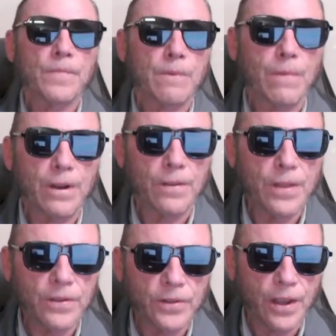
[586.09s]
But in
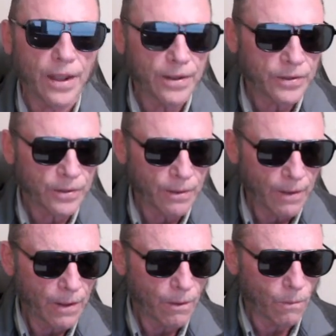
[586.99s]
this case,
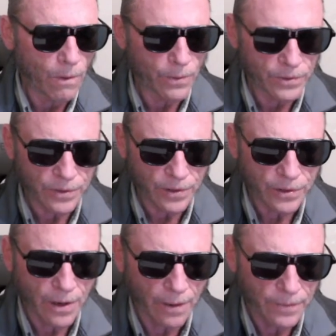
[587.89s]
what was
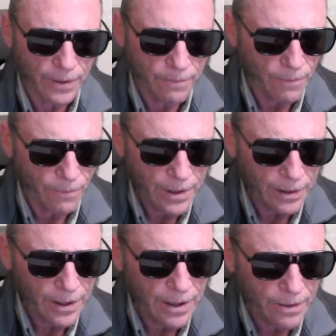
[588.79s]
discovered
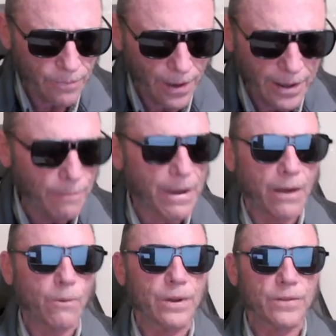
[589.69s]
really right
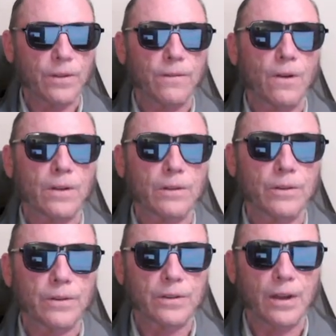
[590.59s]
about when de
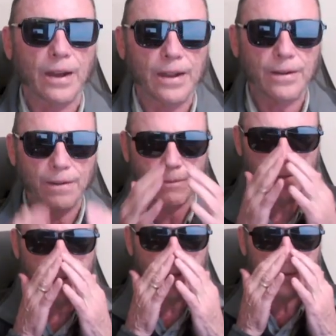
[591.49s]
Vaucouleurs died,
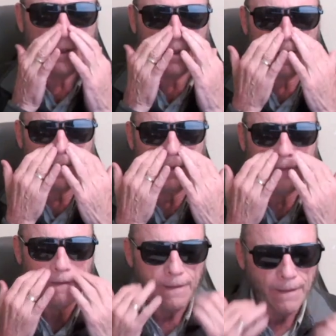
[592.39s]
within a decade,
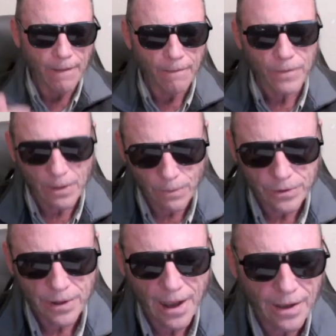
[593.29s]
it
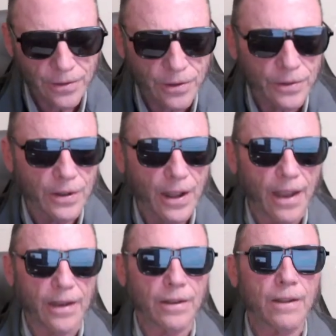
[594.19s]
was
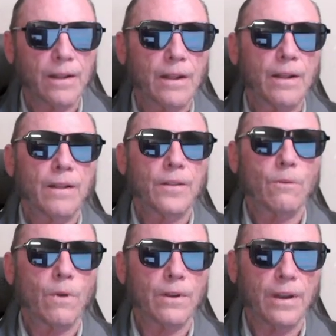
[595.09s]
ascertained
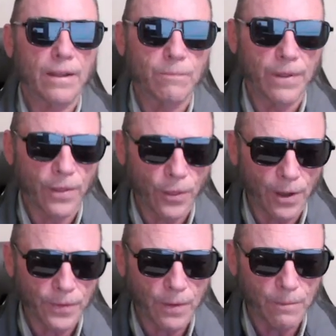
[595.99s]
that what had been
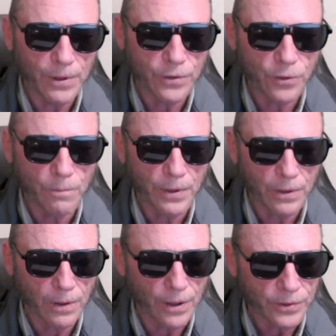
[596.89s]
thought to be
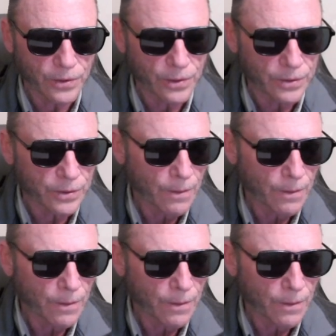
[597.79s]
superclusters